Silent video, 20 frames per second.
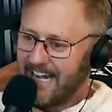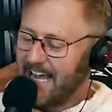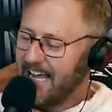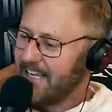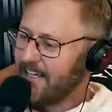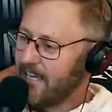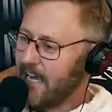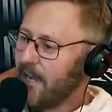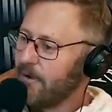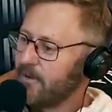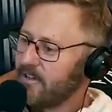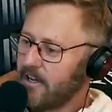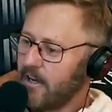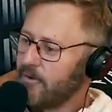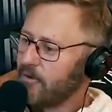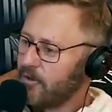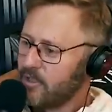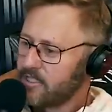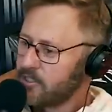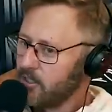And I've
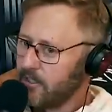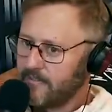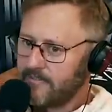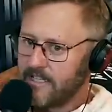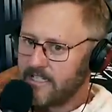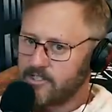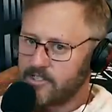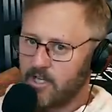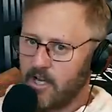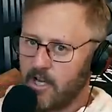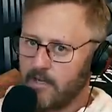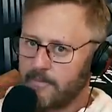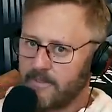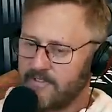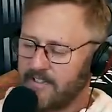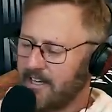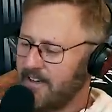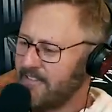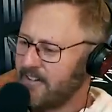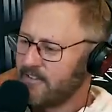always loved that song, but
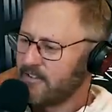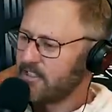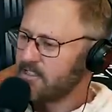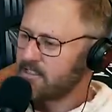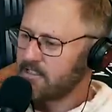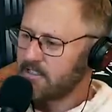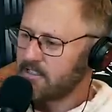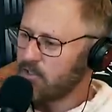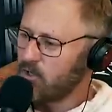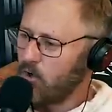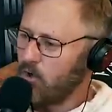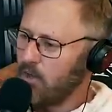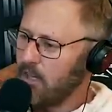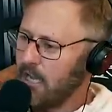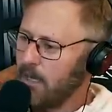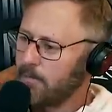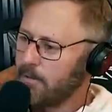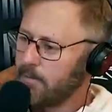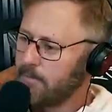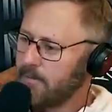I'm like, I've never listened to this whole
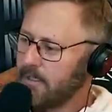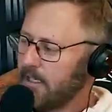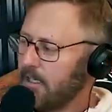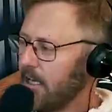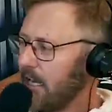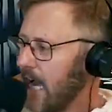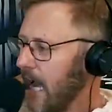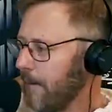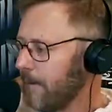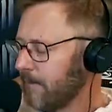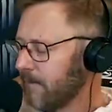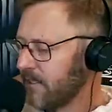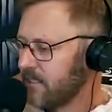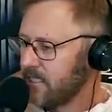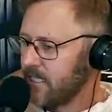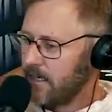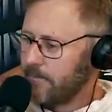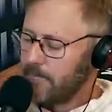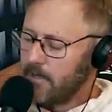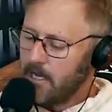album. I'm going to put
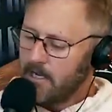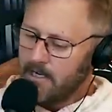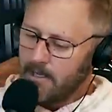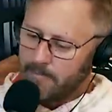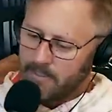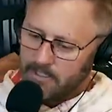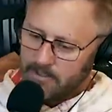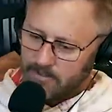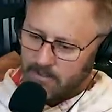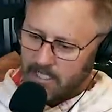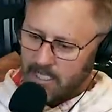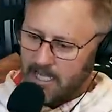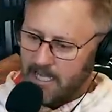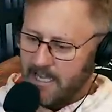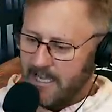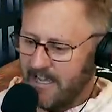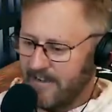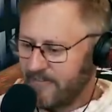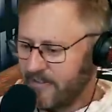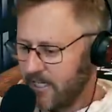this album on. I'm a little
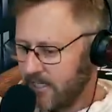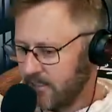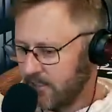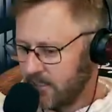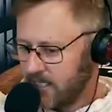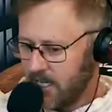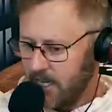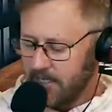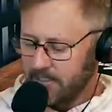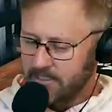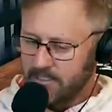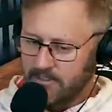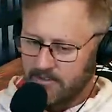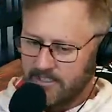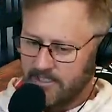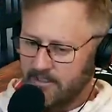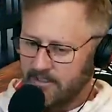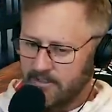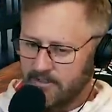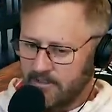high. I've got a cocktail
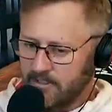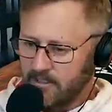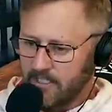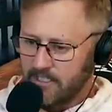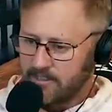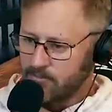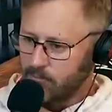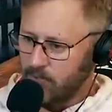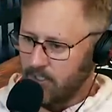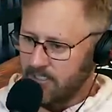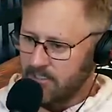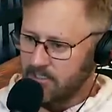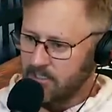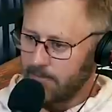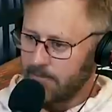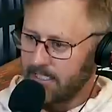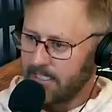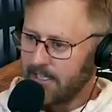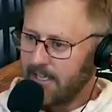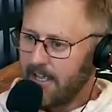here or a glass of wine,
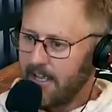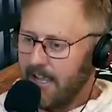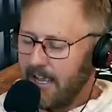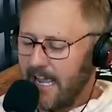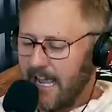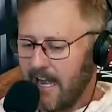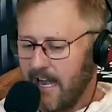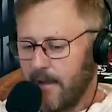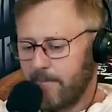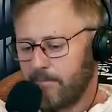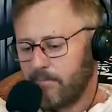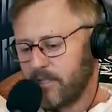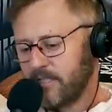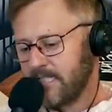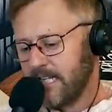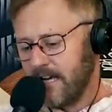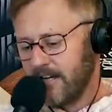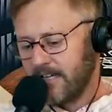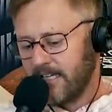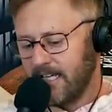something. And I put
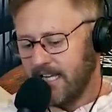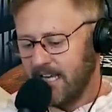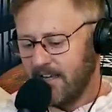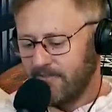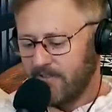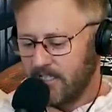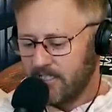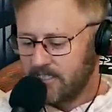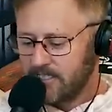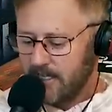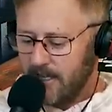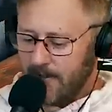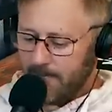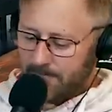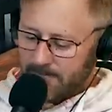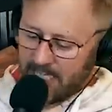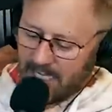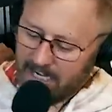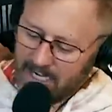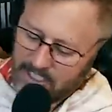down a canvas,
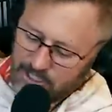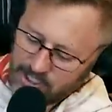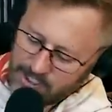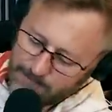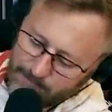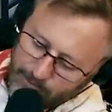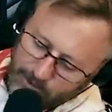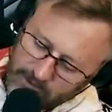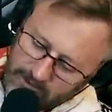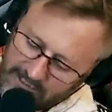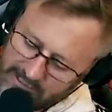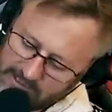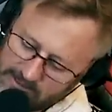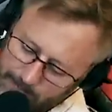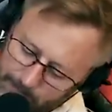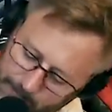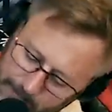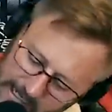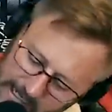and I just put like some